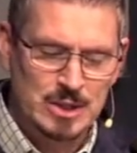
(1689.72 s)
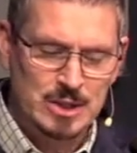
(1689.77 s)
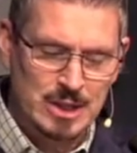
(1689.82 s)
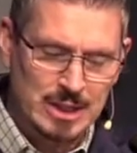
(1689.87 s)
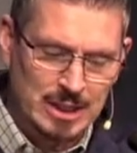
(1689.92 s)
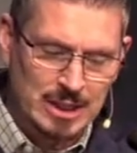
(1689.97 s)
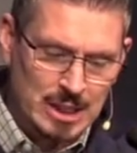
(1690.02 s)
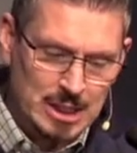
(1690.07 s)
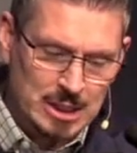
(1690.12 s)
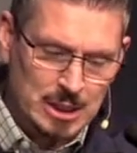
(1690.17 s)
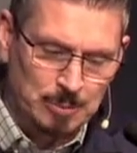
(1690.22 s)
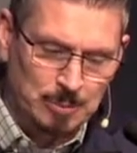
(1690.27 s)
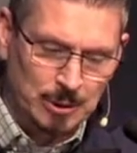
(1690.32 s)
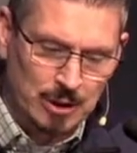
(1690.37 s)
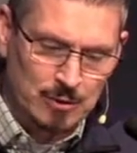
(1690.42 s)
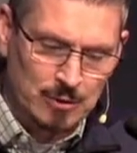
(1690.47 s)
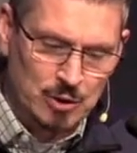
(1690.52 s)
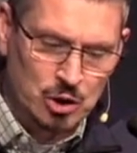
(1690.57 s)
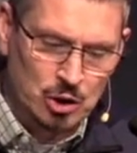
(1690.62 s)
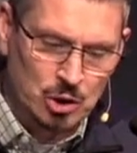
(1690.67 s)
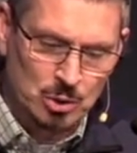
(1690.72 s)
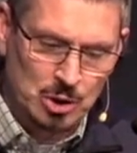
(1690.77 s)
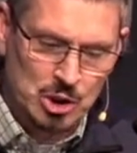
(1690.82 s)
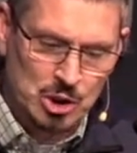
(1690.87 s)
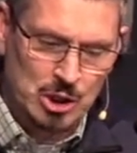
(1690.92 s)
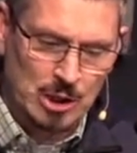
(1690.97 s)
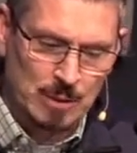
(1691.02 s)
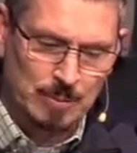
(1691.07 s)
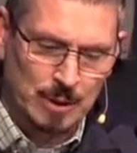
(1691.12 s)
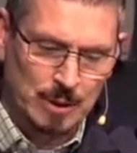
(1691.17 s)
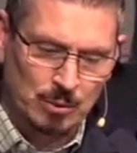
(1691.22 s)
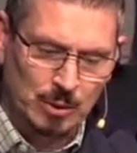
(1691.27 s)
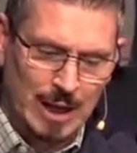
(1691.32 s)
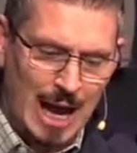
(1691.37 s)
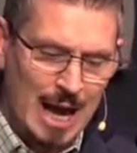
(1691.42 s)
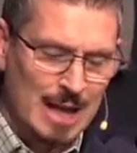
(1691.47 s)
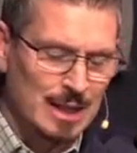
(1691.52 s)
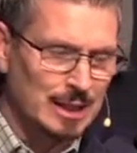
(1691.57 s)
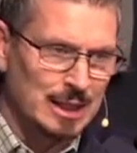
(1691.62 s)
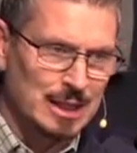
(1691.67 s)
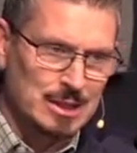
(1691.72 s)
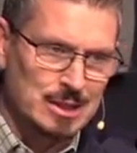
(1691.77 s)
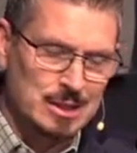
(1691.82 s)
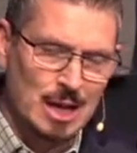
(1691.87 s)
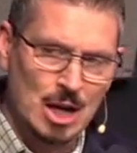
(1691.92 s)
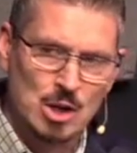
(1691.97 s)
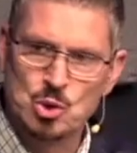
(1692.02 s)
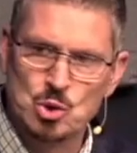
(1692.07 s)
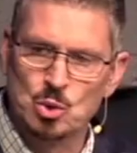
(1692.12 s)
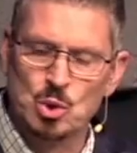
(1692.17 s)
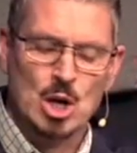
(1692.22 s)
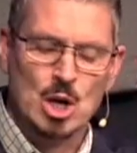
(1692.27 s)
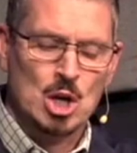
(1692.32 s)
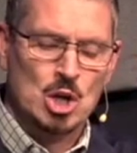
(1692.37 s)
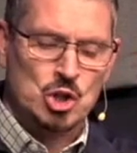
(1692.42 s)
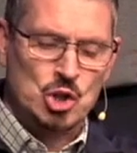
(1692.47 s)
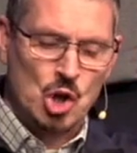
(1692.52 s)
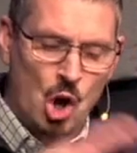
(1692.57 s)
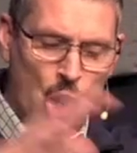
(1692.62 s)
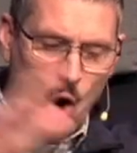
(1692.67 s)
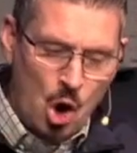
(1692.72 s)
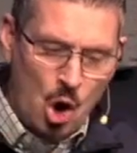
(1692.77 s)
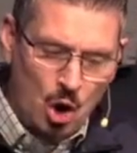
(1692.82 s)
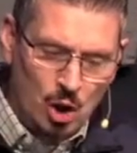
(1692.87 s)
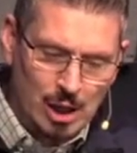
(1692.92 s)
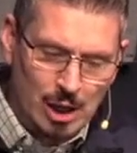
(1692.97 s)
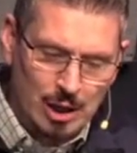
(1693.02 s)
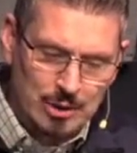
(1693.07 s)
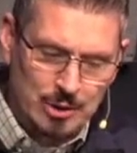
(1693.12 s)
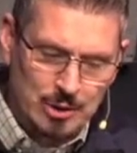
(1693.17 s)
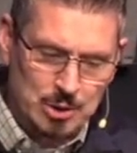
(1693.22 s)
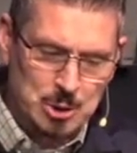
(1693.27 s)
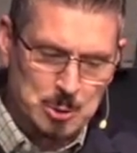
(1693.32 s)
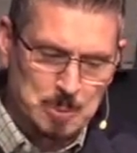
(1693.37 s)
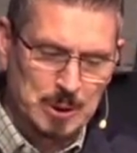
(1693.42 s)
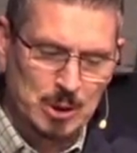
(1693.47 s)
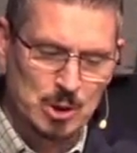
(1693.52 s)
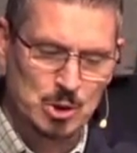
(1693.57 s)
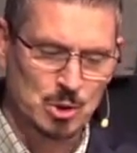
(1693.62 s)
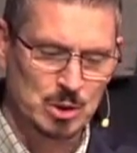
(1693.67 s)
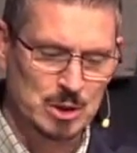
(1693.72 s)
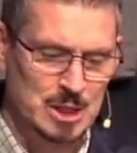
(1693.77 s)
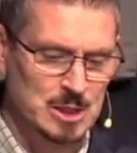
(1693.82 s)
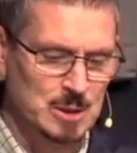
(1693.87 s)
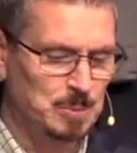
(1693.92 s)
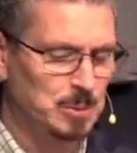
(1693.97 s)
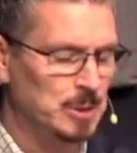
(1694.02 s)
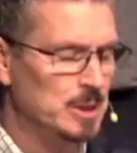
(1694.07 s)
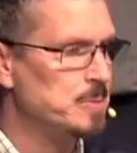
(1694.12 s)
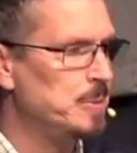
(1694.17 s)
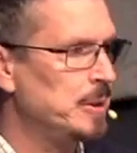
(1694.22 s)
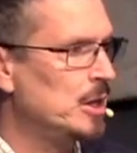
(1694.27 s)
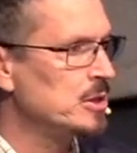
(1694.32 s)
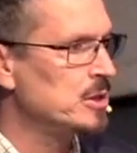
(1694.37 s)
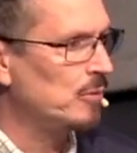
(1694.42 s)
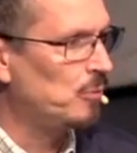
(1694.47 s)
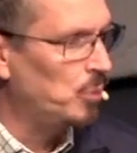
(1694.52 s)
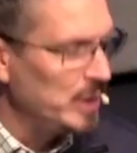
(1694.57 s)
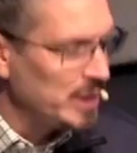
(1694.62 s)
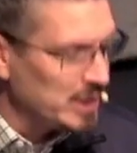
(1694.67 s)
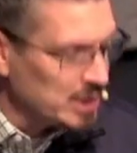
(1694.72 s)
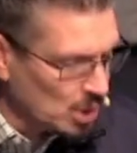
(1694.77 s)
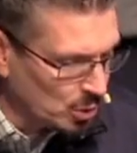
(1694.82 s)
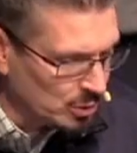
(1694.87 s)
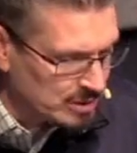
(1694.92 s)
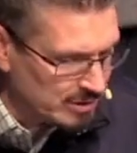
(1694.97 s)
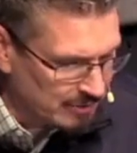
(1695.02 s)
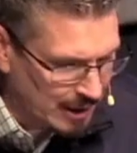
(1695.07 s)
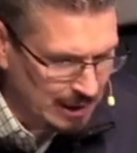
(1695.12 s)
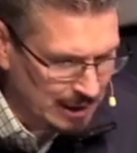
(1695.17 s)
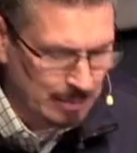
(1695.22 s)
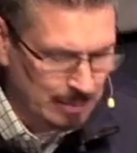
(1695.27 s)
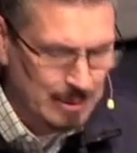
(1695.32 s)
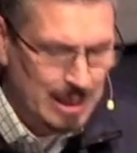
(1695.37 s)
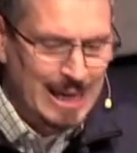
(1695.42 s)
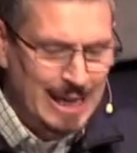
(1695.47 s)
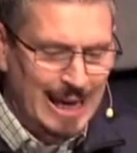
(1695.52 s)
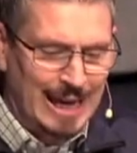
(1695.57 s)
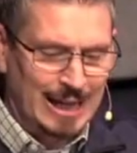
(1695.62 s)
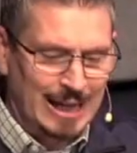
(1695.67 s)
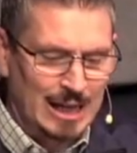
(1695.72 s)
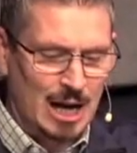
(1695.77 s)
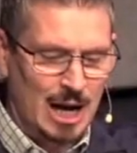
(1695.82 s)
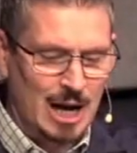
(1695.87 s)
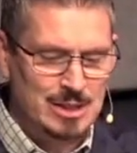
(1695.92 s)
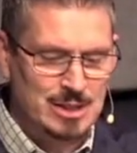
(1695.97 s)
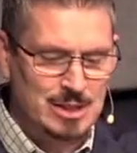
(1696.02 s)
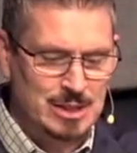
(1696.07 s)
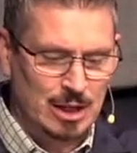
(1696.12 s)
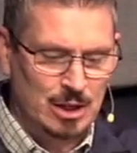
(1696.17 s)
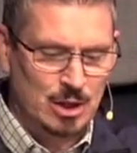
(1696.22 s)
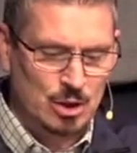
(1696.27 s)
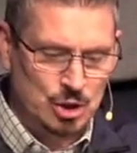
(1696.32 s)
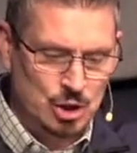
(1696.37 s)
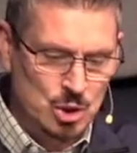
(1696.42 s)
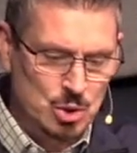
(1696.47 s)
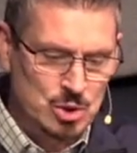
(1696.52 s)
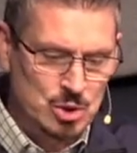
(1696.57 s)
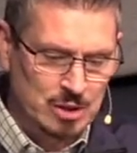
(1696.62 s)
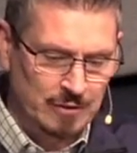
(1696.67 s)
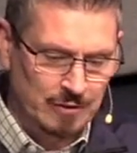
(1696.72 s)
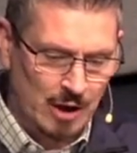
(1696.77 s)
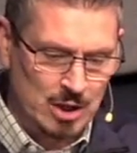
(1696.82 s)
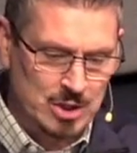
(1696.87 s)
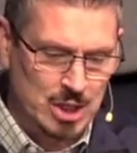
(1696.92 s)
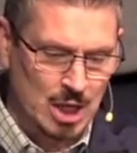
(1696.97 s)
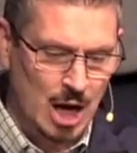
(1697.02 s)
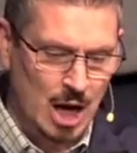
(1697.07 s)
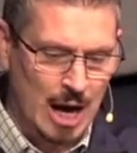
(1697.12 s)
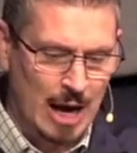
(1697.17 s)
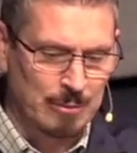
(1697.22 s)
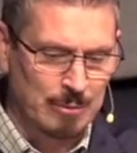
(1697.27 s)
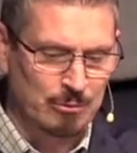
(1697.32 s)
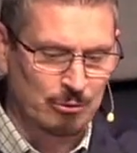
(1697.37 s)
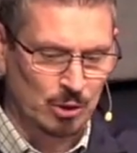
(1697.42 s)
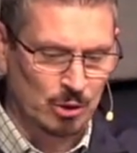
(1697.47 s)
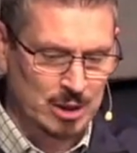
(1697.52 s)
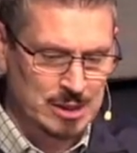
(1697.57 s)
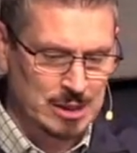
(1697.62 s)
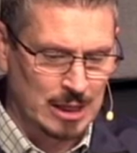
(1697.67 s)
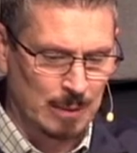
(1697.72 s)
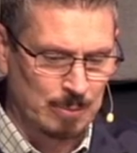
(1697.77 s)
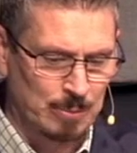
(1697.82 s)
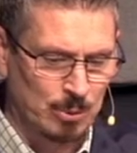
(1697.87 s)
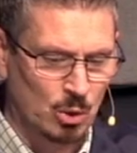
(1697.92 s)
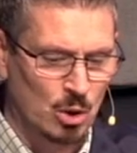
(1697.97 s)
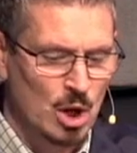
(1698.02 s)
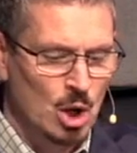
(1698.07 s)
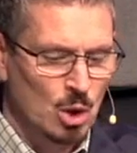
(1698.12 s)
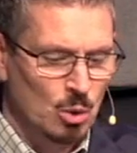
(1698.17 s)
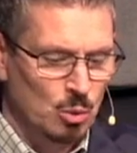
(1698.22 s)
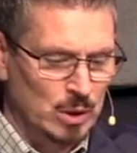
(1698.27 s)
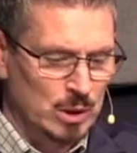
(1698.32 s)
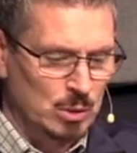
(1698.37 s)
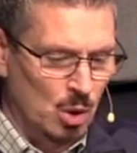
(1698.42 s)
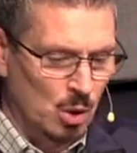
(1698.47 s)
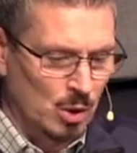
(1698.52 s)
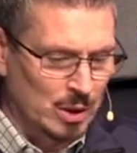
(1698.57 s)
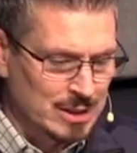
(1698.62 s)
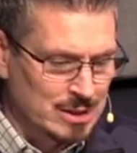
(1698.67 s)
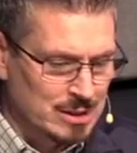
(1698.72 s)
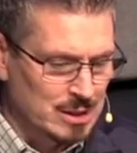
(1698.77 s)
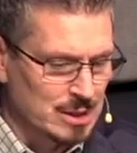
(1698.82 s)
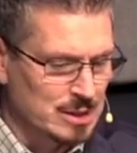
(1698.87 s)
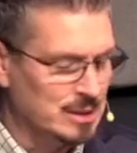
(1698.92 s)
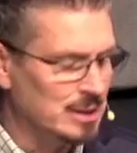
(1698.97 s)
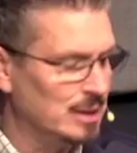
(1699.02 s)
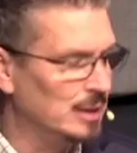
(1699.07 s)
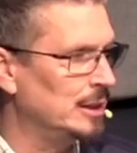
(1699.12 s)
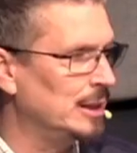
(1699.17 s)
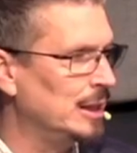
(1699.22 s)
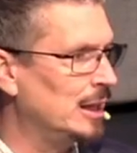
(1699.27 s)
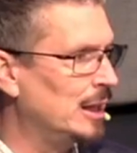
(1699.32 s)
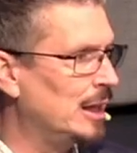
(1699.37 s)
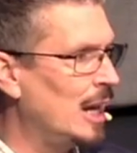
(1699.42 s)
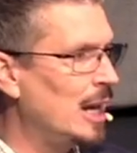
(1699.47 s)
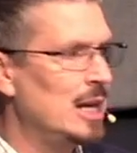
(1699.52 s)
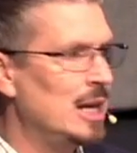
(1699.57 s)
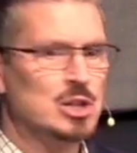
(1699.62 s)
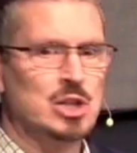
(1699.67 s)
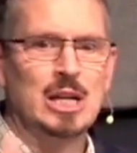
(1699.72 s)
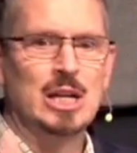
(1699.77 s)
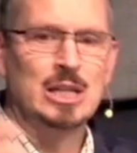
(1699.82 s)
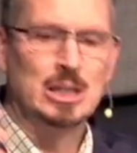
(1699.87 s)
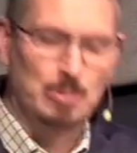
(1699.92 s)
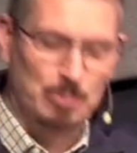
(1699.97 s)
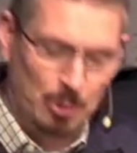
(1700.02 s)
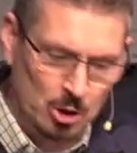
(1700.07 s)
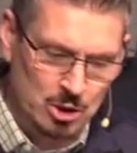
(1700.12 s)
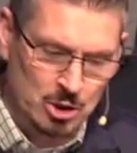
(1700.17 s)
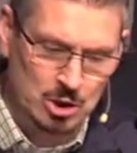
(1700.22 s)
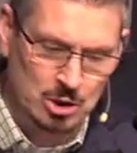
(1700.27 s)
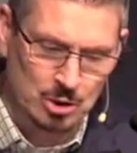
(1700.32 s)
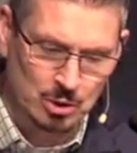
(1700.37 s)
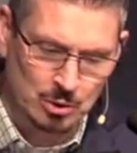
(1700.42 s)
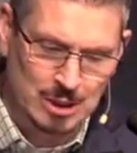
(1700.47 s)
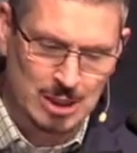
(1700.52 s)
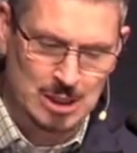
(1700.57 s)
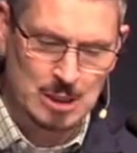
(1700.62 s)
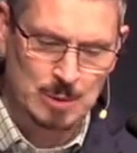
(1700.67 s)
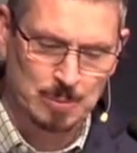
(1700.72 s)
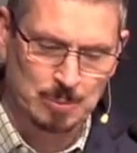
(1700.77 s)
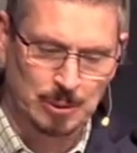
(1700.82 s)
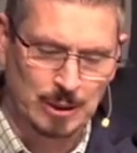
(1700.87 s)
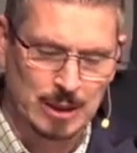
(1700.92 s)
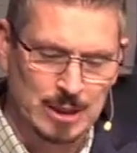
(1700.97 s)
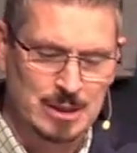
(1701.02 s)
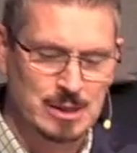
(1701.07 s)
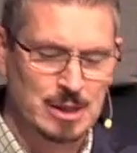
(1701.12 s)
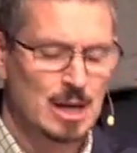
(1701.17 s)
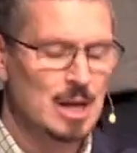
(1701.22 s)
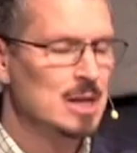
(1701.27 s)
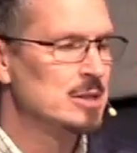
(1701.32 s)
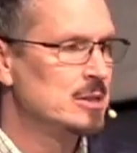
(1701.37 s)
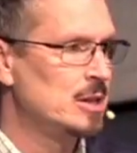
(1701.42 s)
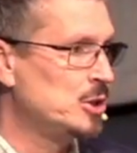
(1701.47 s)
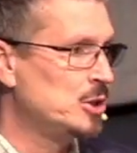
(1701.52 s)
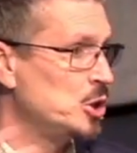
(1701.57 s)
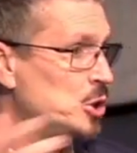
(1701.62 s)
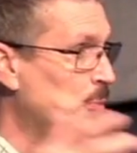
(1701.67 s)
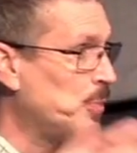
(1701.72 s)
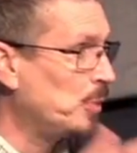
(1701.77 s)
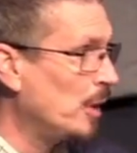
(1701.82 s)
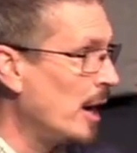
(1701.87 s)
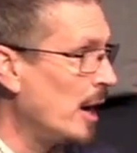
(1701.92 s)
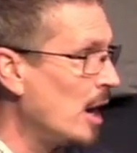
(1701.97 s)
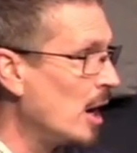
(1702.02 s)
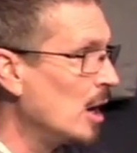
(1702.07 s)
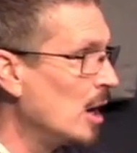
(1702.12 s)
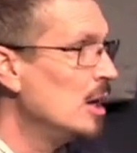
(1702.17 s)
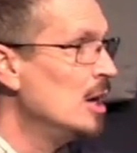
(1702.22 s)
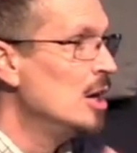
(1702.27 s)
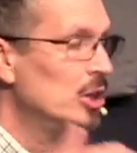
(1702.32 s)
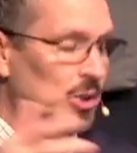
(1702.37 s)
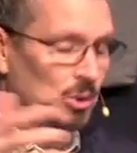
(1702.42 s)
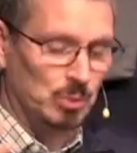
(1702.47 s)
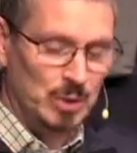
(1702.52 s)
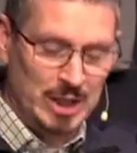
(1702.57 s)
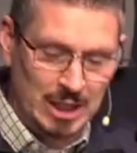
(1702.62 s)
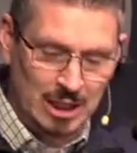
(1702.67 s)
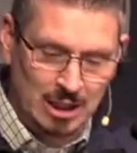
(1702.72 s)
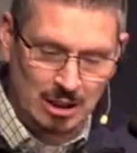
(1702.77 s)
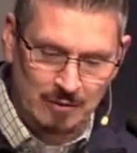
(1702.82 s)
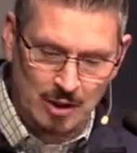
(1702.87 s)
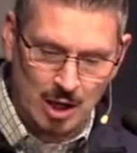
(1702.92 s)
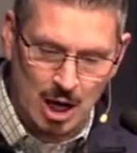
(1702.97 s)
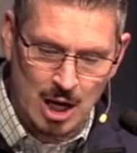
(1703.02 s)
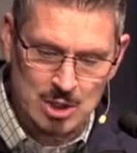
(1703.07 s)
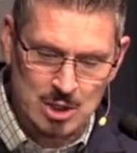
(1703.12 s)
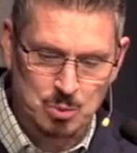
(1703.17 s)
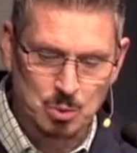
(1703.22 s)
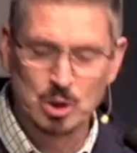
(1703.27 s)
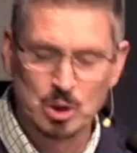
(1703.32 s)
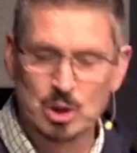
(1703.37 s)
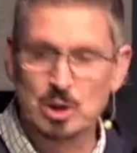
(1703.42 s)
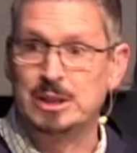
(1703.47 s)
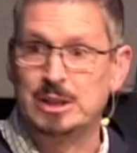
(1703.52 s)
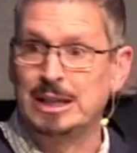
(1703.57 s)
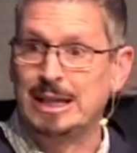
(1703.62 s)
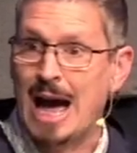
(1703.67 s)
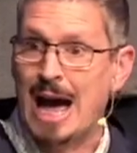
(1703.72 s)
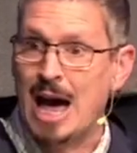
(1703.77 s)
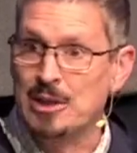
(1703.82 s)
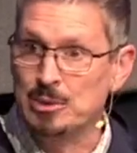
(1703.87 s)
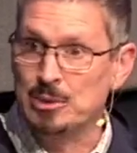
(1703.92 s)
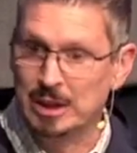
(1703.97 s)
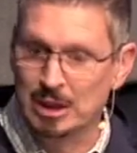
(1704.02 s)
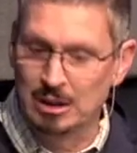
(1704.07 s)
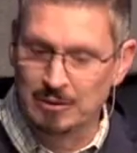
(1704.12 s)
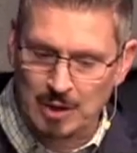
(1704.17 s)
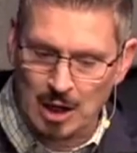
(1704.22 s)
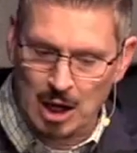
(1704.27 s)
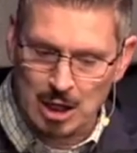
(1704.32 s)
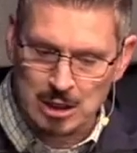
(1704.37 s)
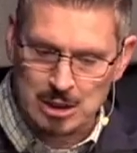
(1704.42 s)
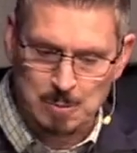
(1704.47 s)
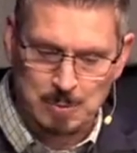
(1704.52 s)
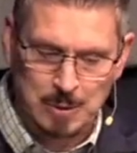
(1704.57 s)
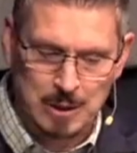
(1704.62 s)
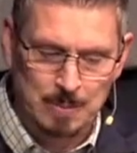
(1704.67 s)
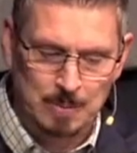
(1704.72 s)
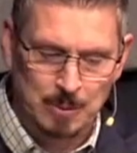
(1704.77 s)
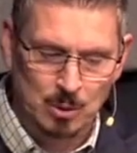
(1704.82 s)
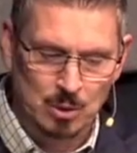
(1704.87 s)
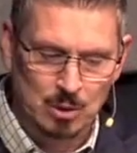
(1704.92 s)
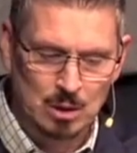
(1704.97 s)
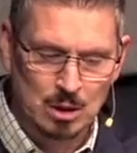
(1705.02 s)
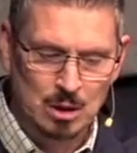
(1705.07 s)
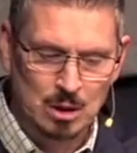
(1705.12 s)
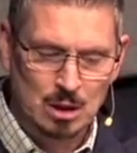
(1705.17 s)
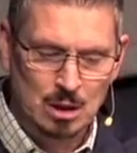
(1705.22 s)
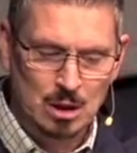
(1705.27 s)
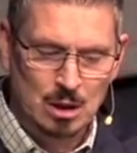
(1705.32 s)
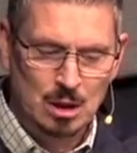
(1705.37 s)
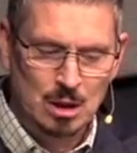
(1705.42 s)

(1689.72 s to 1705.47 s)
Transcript: you see, the discipline of stewardship in reality is central to all other spiritual disciplines because if we don't develop a God centered use of our time, for example, we won't consistently engage in the personal disciplines such as prayer, the reading of God's word, the gathering of God's people.